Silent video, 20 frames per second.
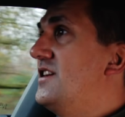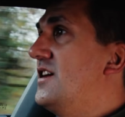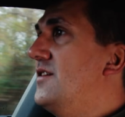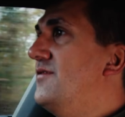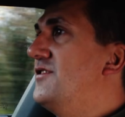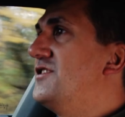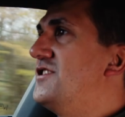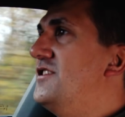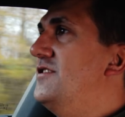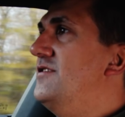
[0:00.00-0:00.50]

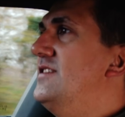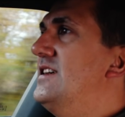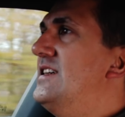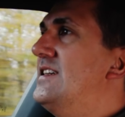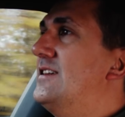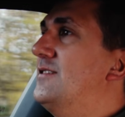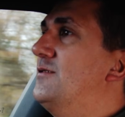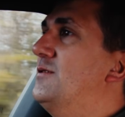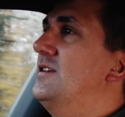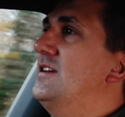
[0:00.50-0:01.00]
over to
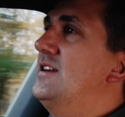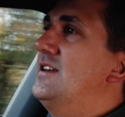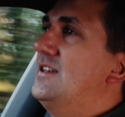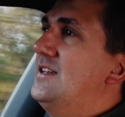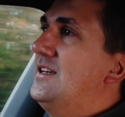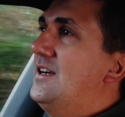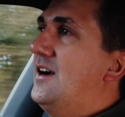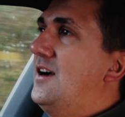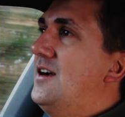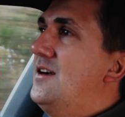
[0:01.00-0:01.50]
now,
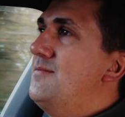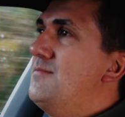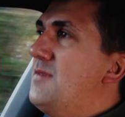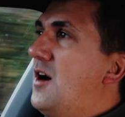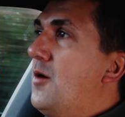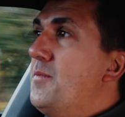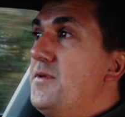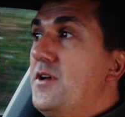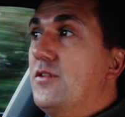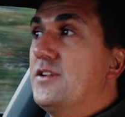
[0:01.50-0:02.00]

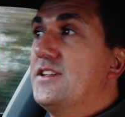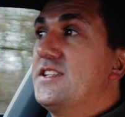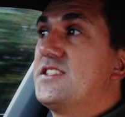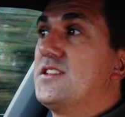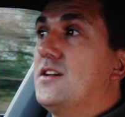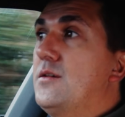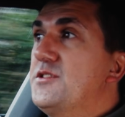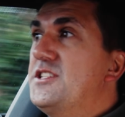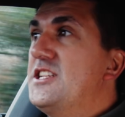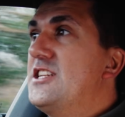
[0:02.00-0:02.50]
I'll be
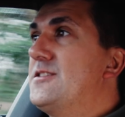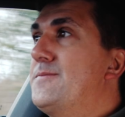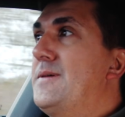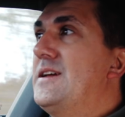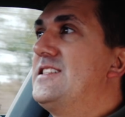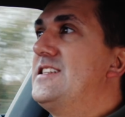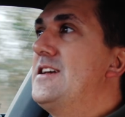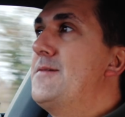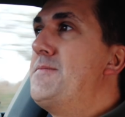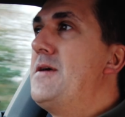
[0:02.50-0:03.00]
honest, I was
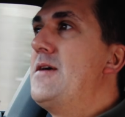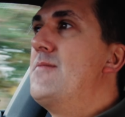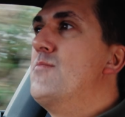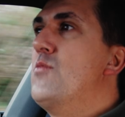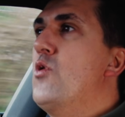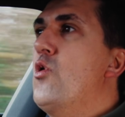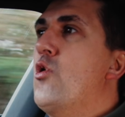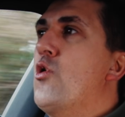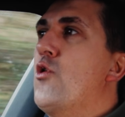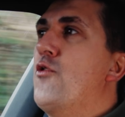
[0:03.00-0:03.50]
expecting a bit
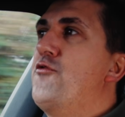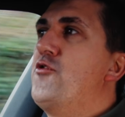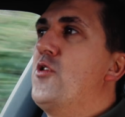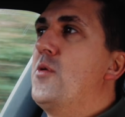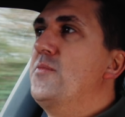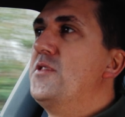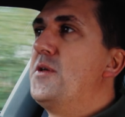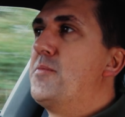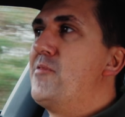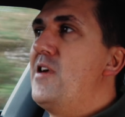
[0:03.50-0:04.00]
more
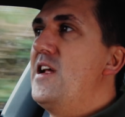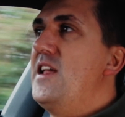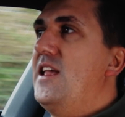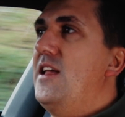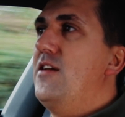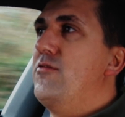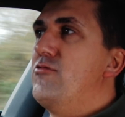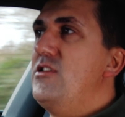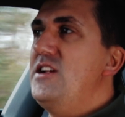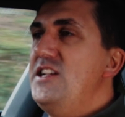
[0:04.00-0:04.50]
from the
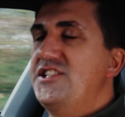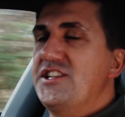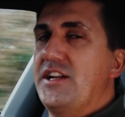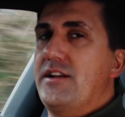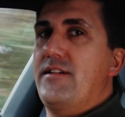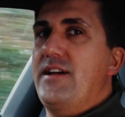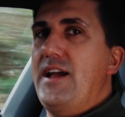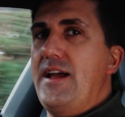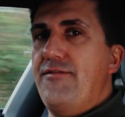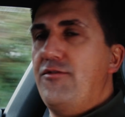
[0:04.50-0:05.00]
braking regen.
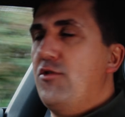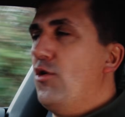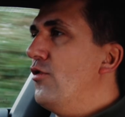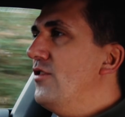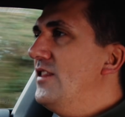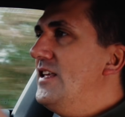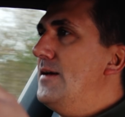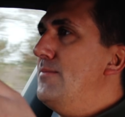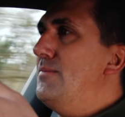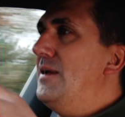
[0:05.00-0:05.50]
I have got
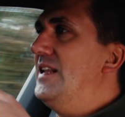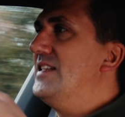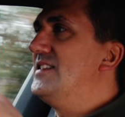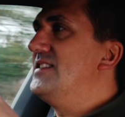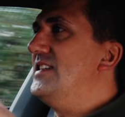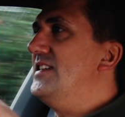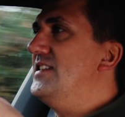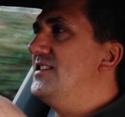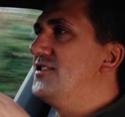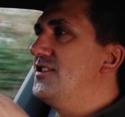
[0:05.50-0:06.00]
the
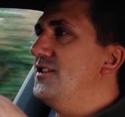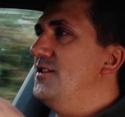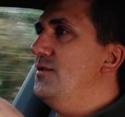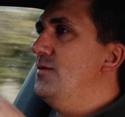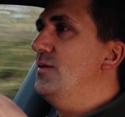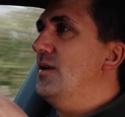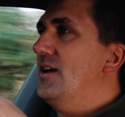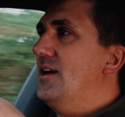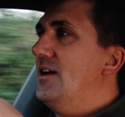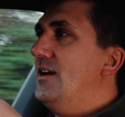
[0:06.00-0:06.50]
ability
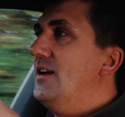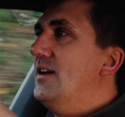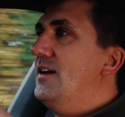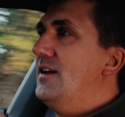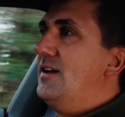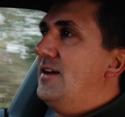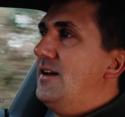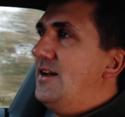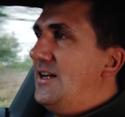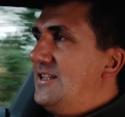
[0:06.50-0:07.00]
to
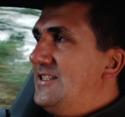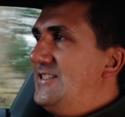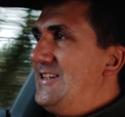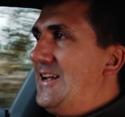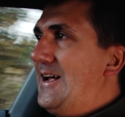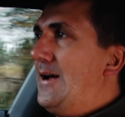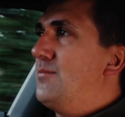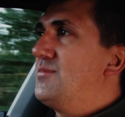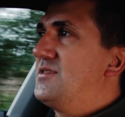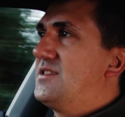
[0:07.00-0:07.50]

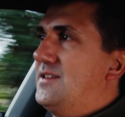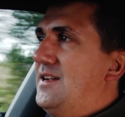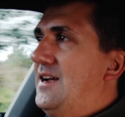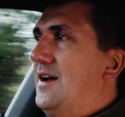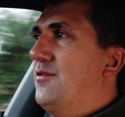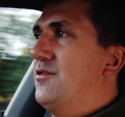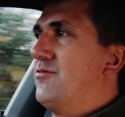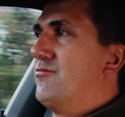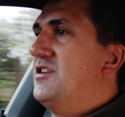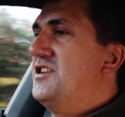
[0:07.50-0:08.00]
adapt
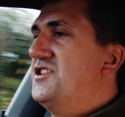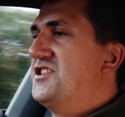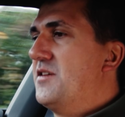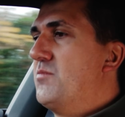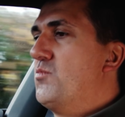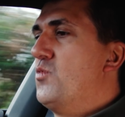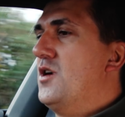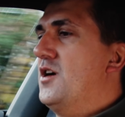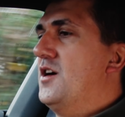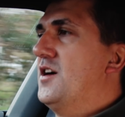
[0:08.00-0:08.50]
how the
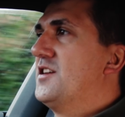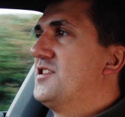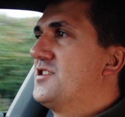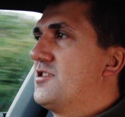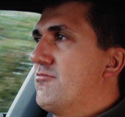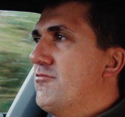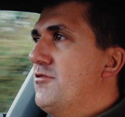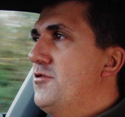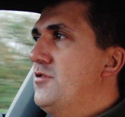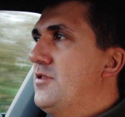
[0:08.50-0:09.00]
regen works
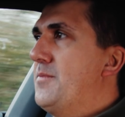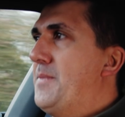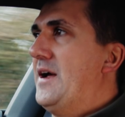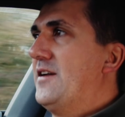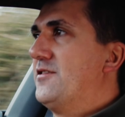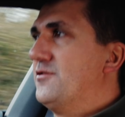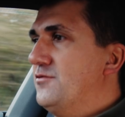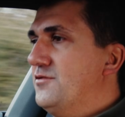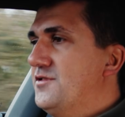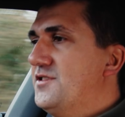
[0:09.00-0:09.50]
through the
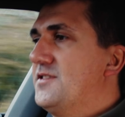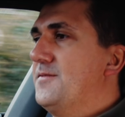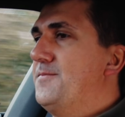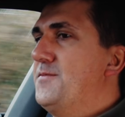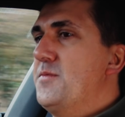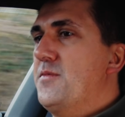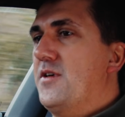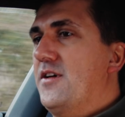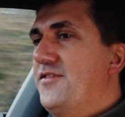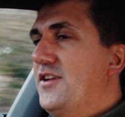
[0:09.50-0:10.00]
paddles.
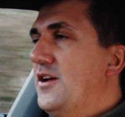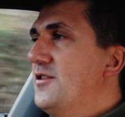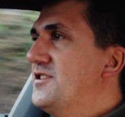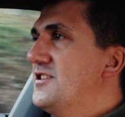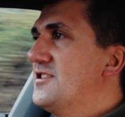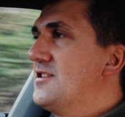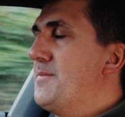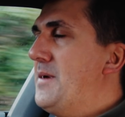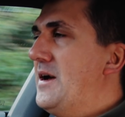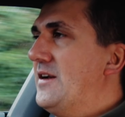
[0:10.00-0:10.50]
You might have
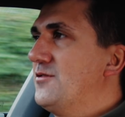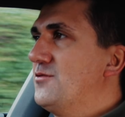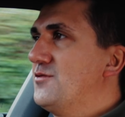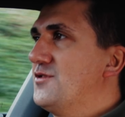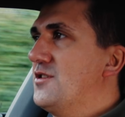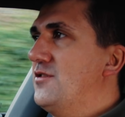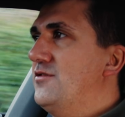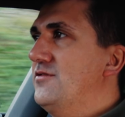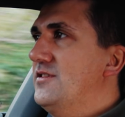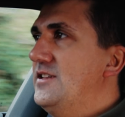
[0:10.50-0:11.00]
noticed the
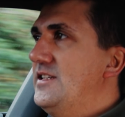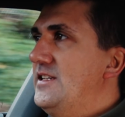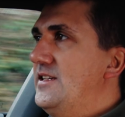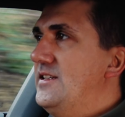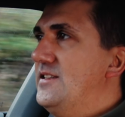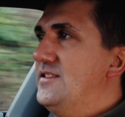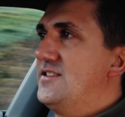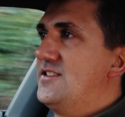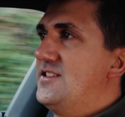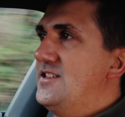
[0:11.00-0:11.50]
paddles on
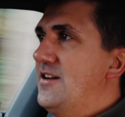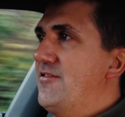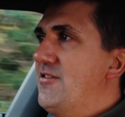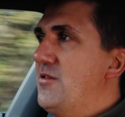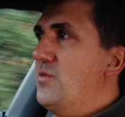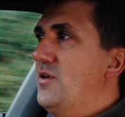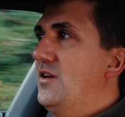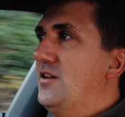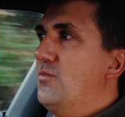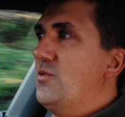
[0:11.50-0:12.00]
the
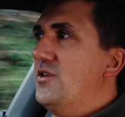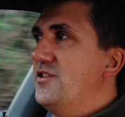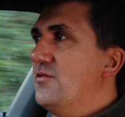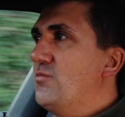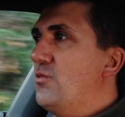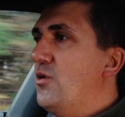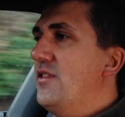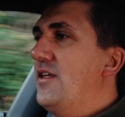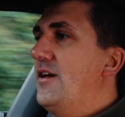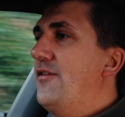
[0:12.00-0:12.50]
steering wheel and wondered
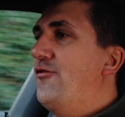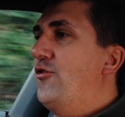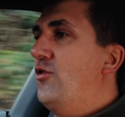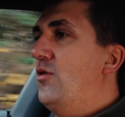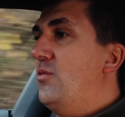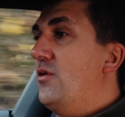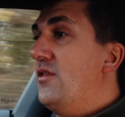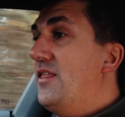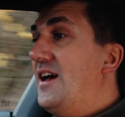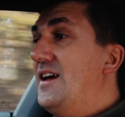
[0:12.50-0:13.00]
what they're
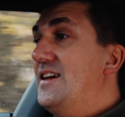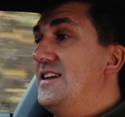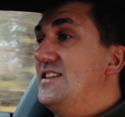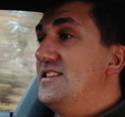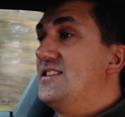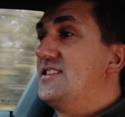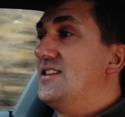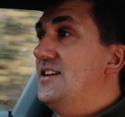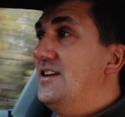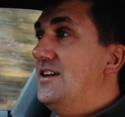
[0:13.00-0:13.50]
for. Well, that
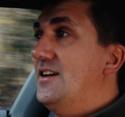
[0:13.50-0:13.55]
is